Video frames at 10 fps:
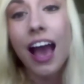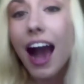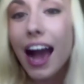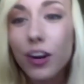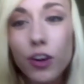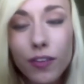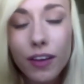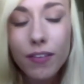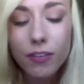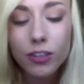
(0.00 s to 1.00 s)
I don't know if
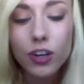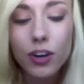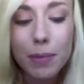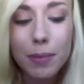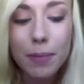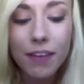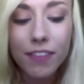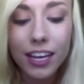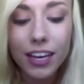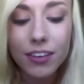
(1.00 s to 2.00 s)
I've ever showed him in my
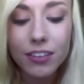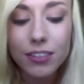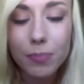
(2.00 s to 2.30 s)
videos,